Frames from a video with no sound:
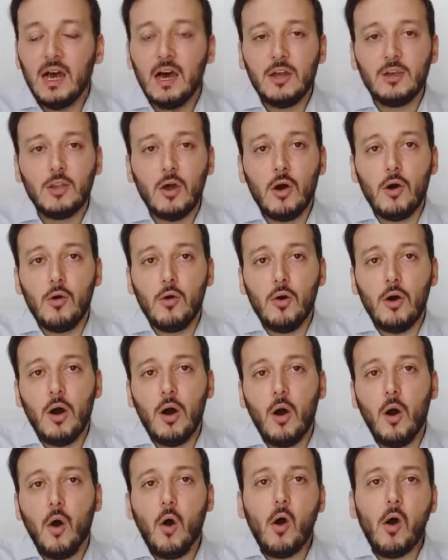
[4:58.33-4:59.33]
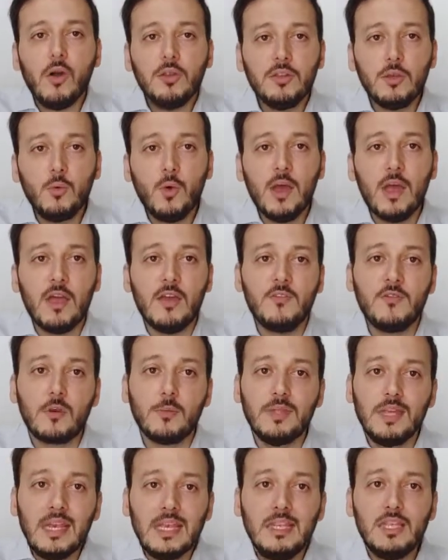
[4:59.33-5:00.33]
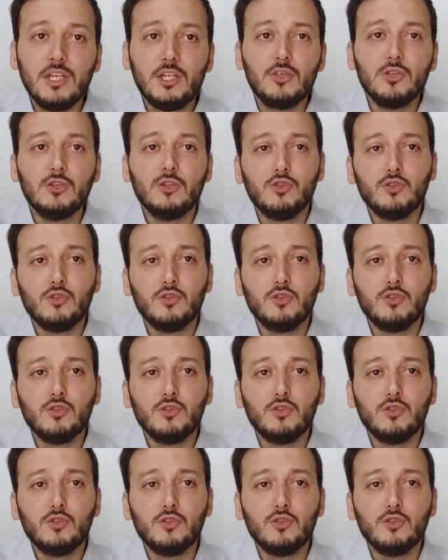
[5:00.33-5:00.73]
all the way from the initial